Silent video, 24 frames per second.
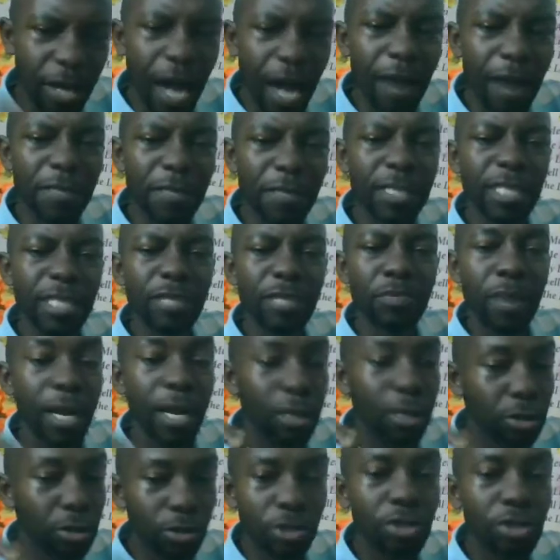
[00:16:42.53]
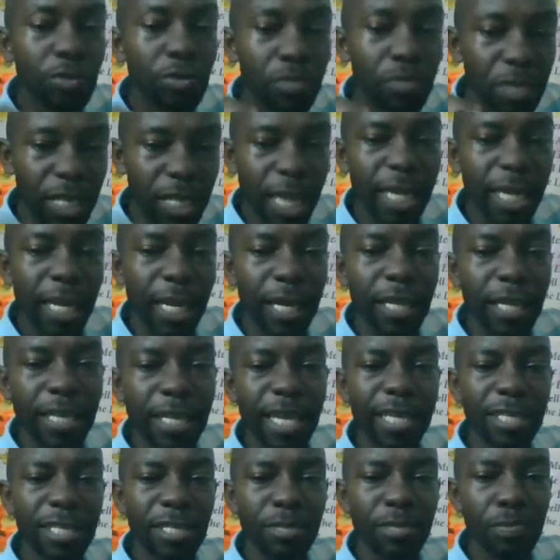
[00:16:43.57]
visit my YouTube channel,
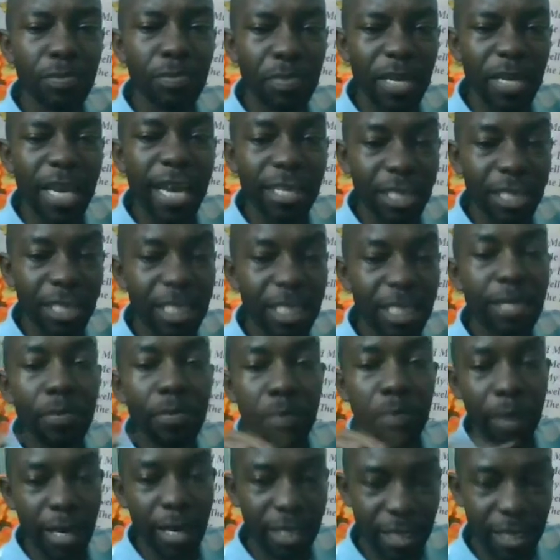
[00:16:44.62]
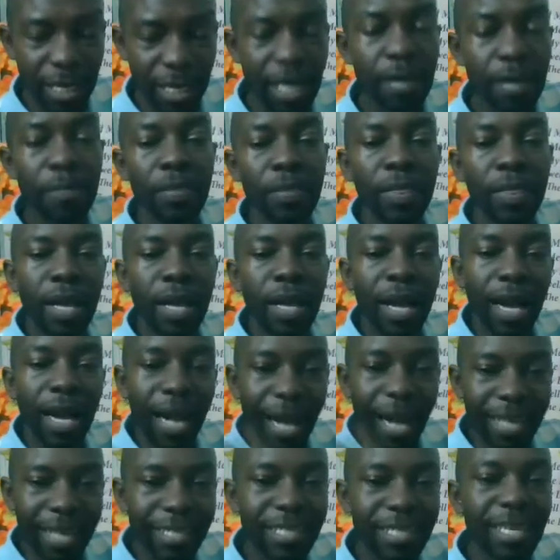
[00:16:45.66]
that is PST Pastor
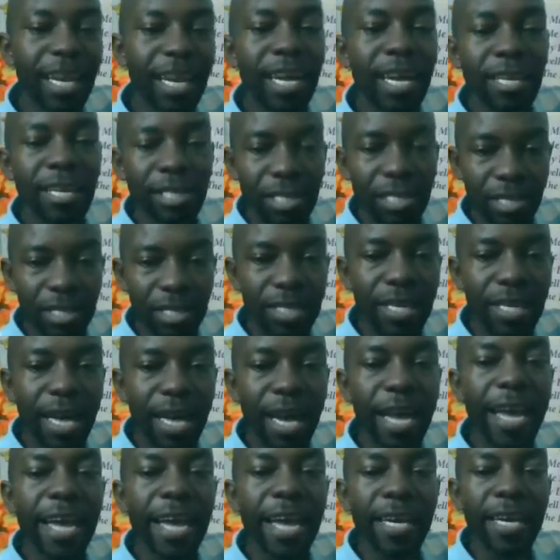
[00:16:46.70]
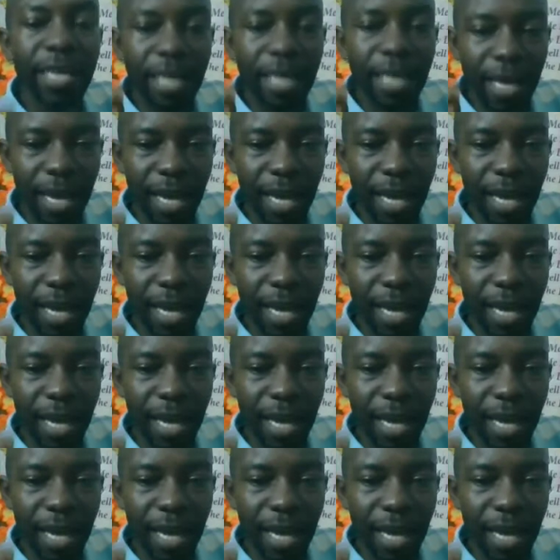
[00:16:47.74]
Counselor CNSLR